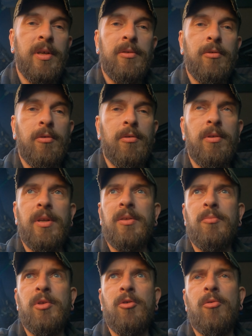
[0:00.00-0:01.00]
yeah, no,
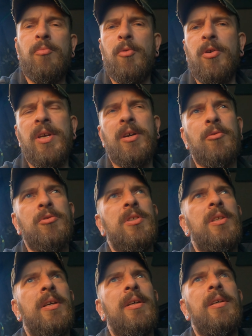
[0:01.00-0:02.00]
let me know. But yeah,
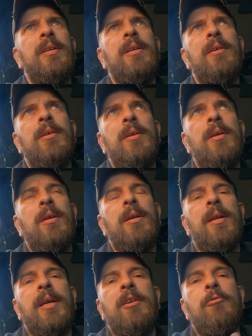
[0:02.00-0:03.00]
considering,
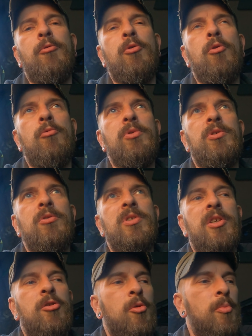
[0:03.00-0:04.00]
like, if you go with the
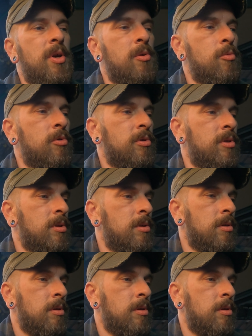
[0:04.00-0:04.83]
setup I want,